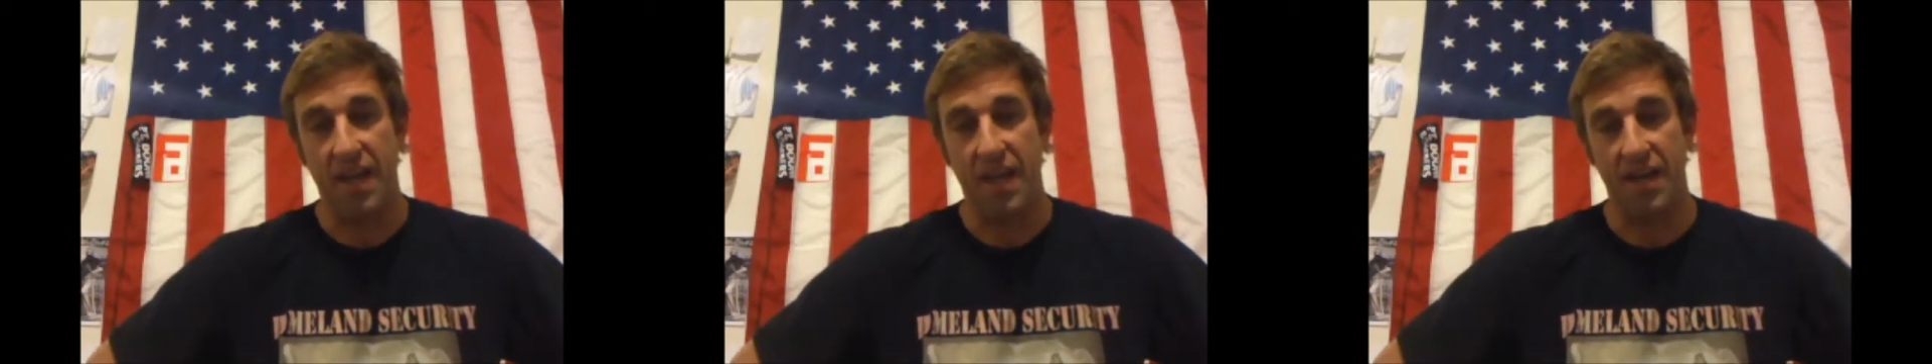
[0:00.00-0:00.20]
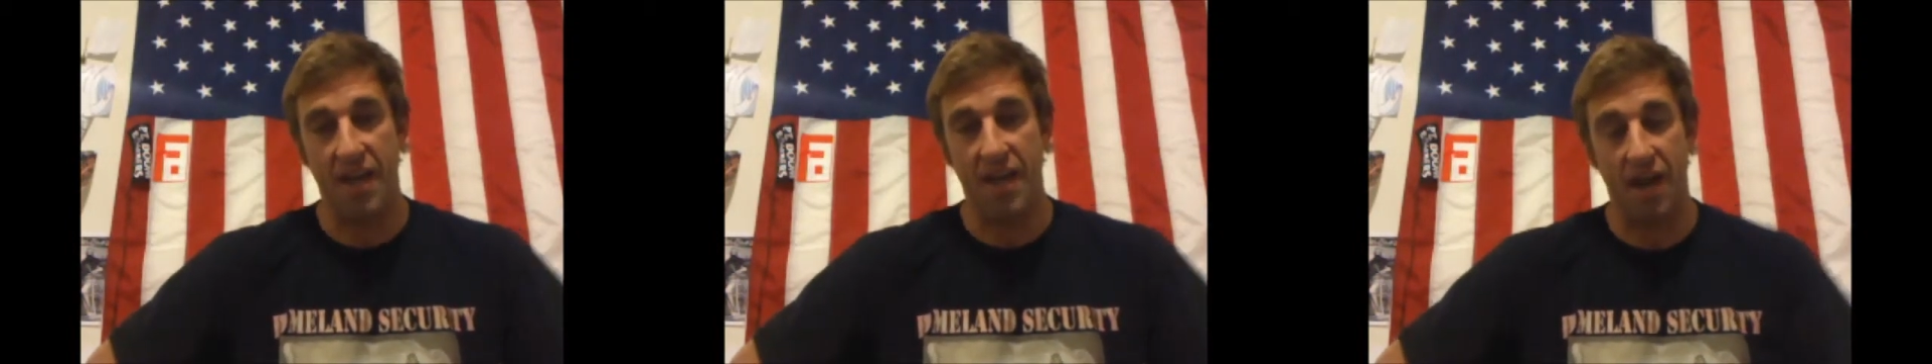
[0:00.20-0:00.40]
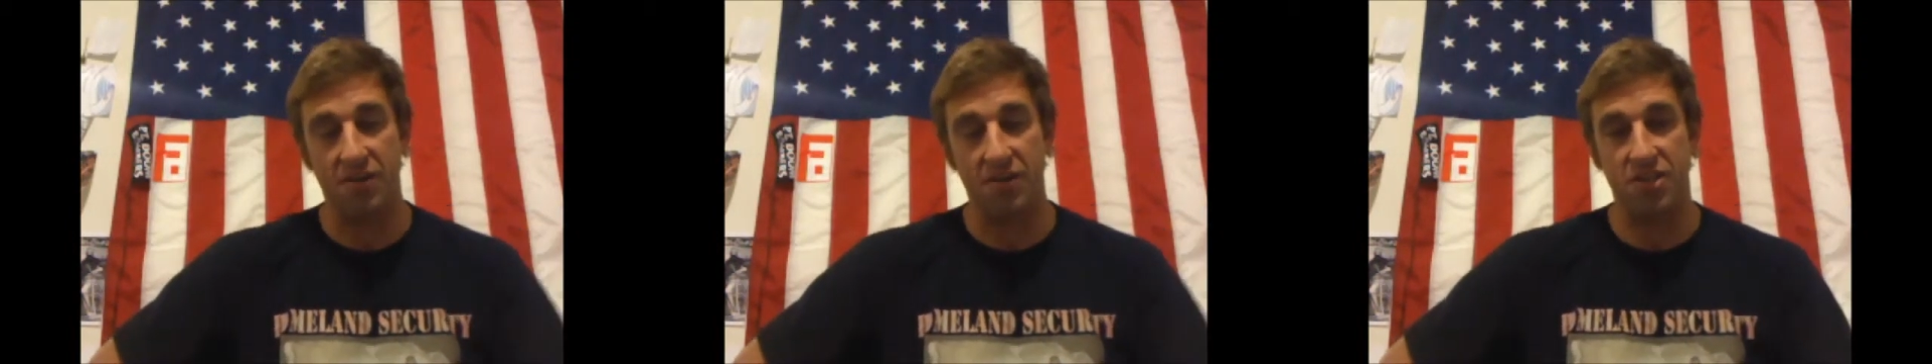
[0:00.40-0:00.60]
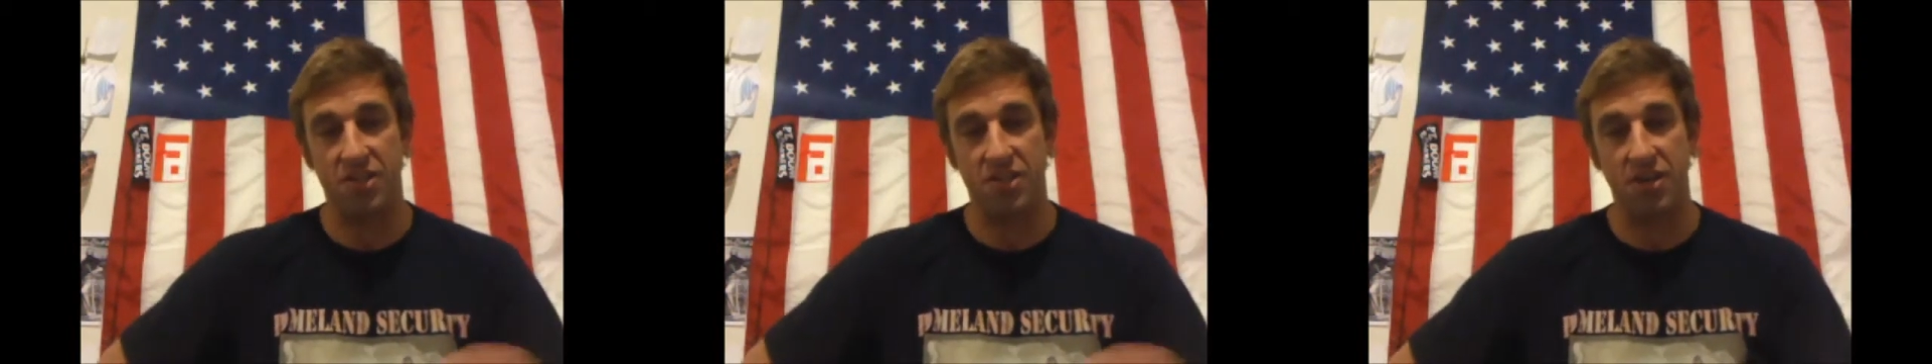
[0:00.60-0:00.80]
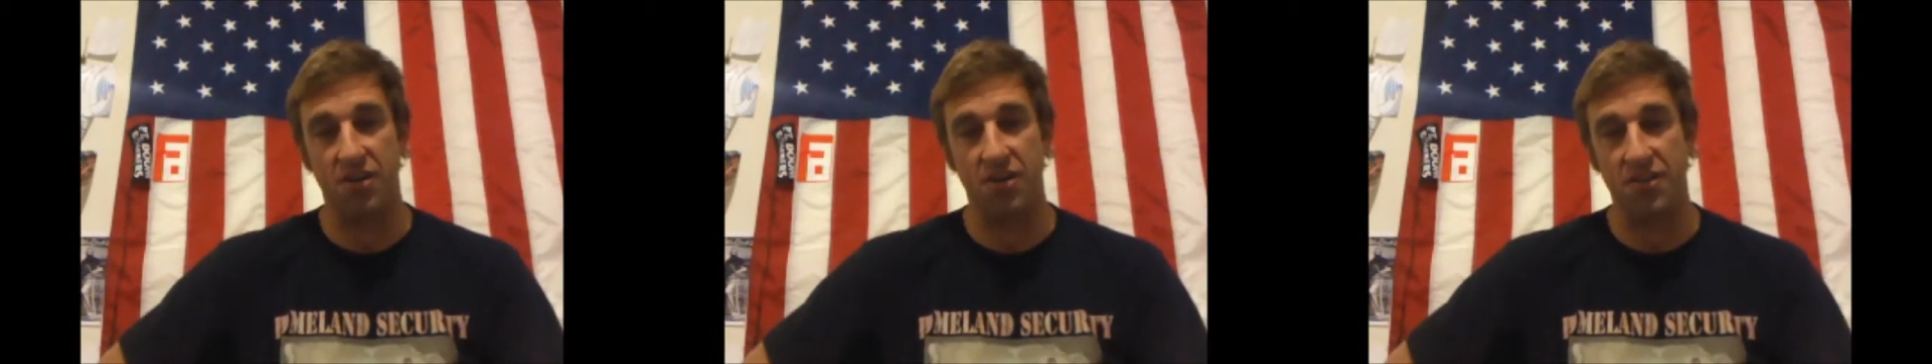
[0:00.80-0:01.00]
and how it
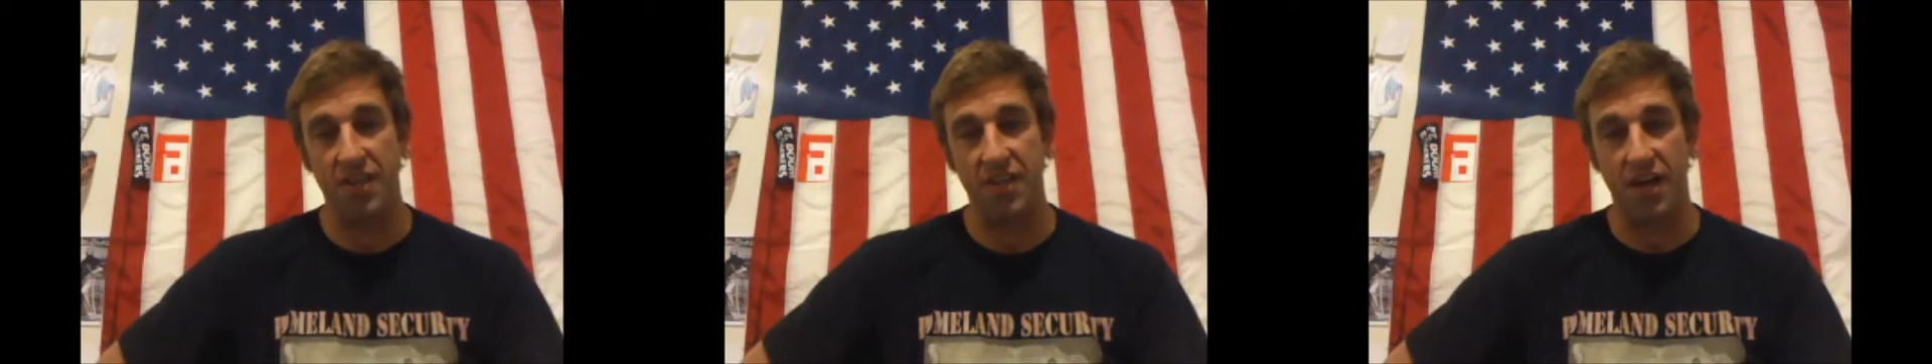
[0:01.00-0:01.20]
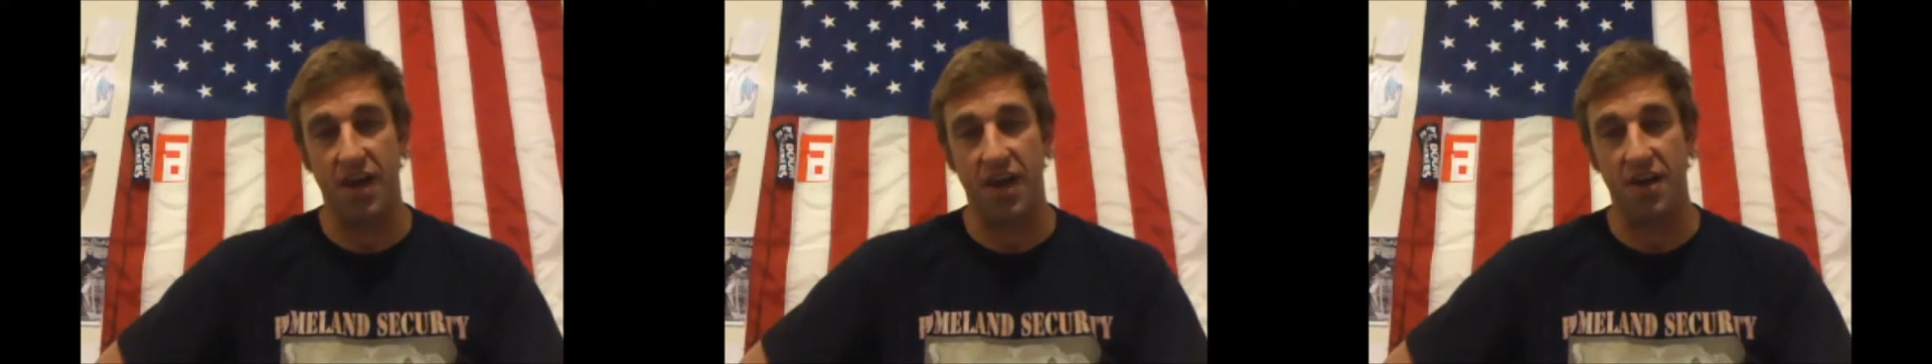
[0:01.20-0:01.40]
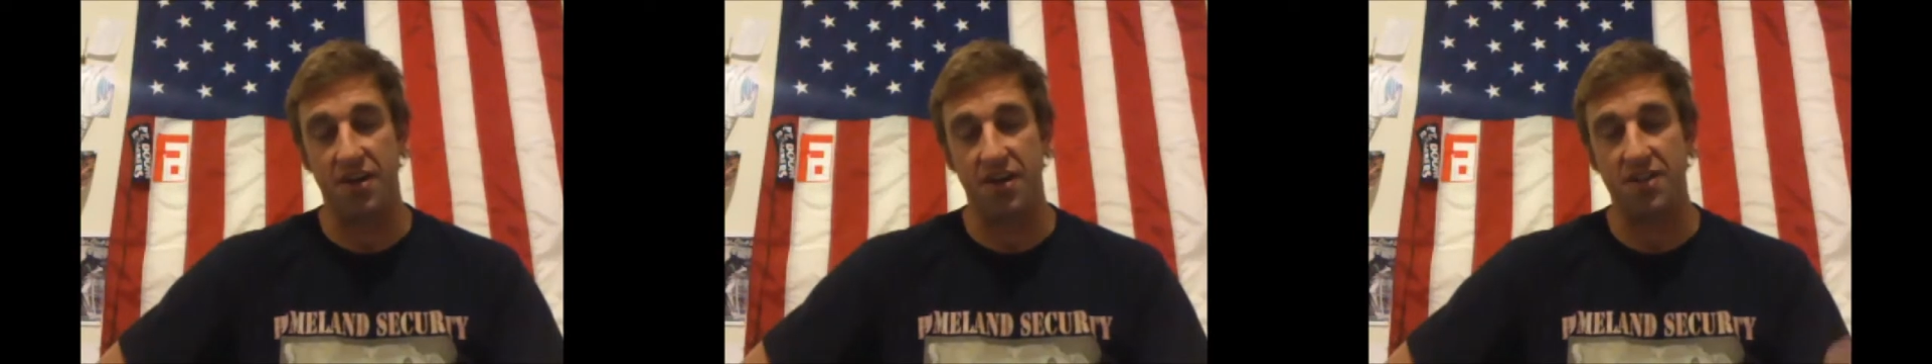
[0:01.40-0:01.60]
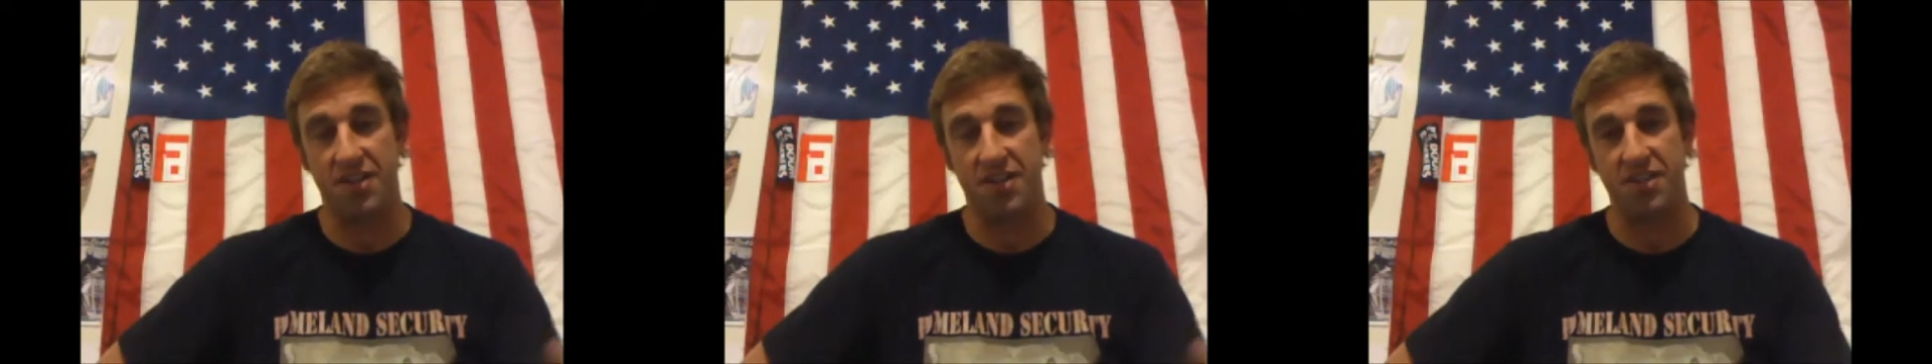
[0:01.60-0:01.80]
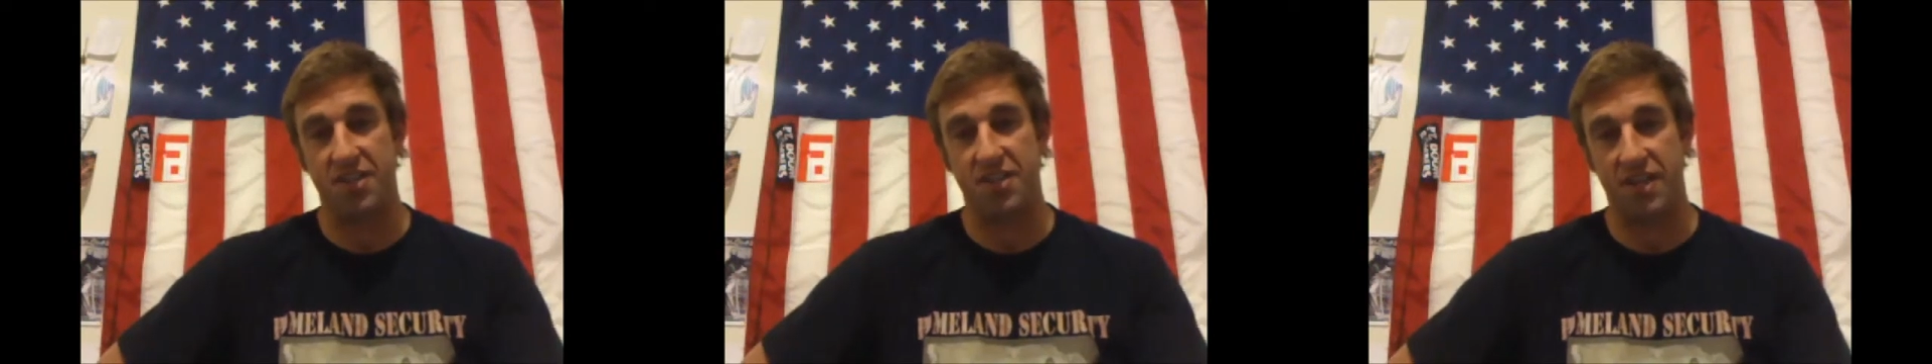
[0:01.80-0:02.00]
showed the utter
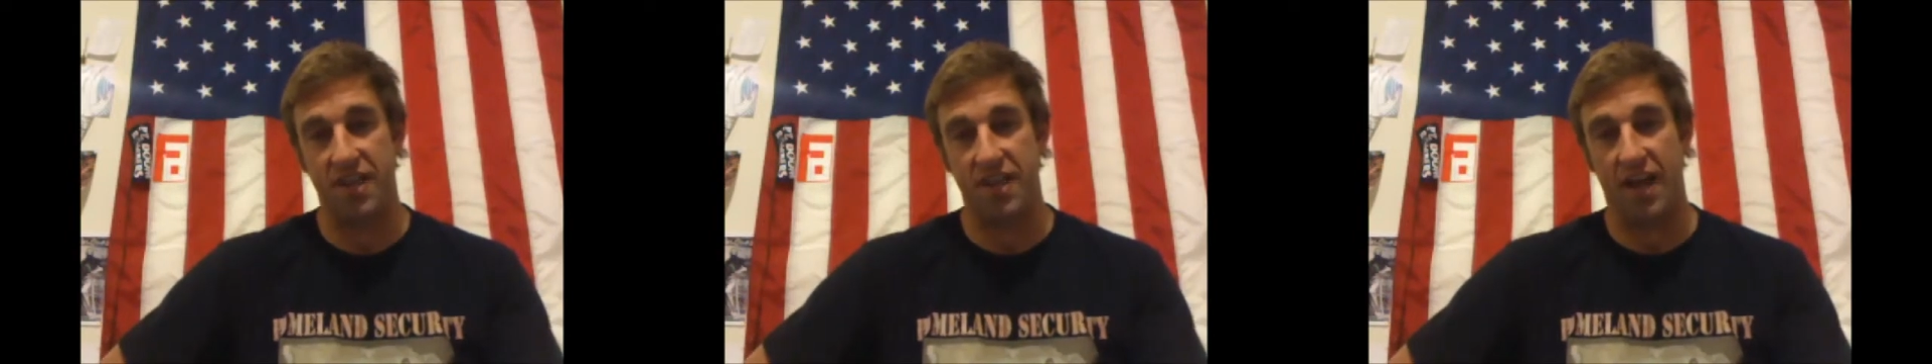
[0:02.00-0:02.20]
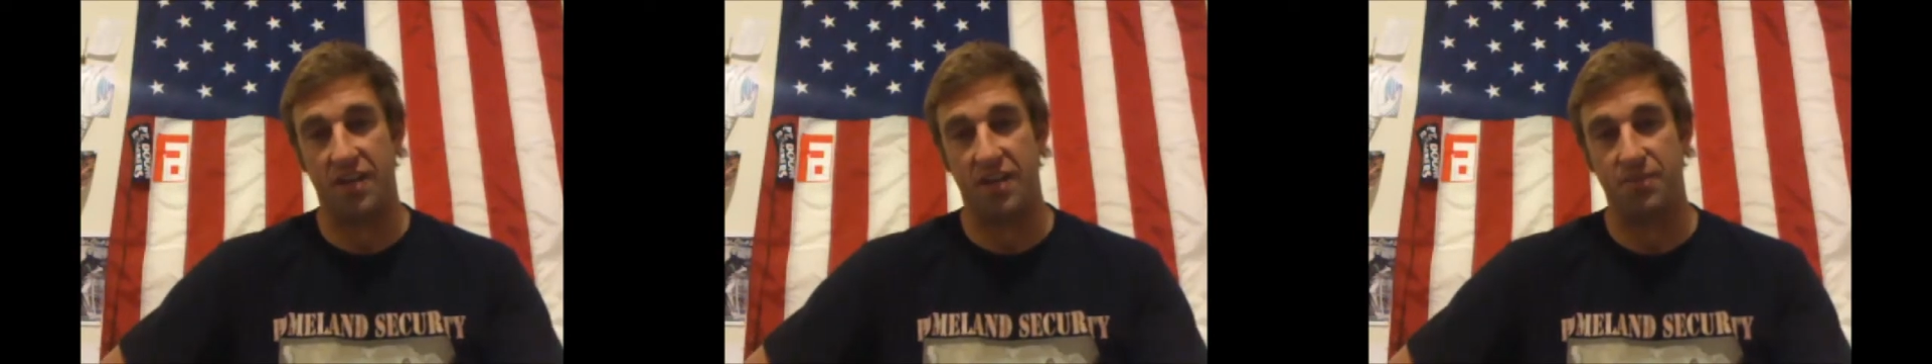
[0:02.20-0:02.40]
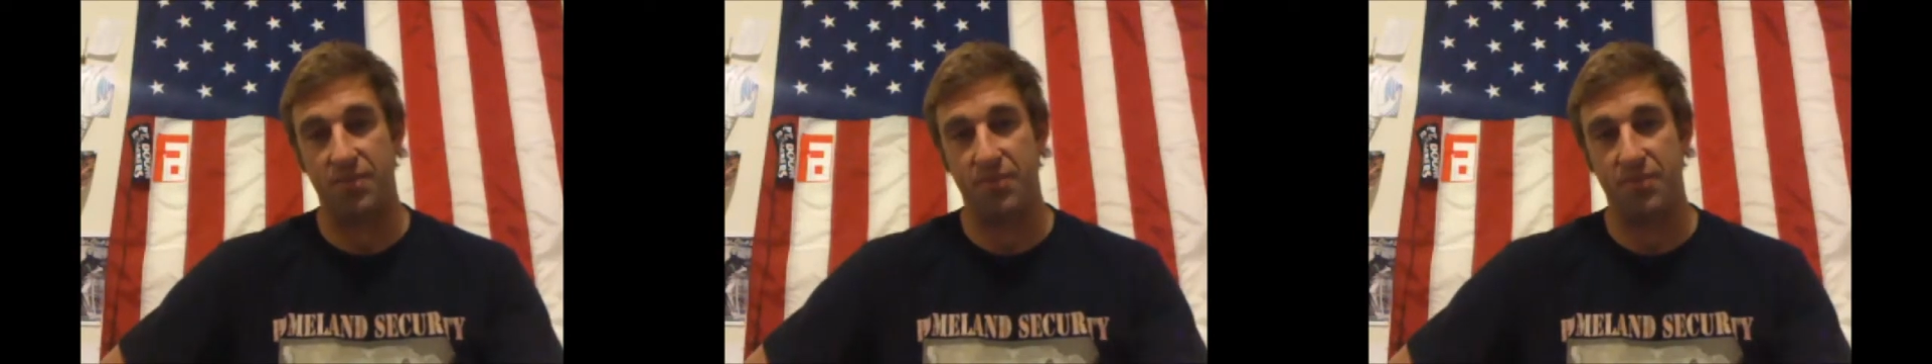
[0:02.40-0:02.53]
disconnect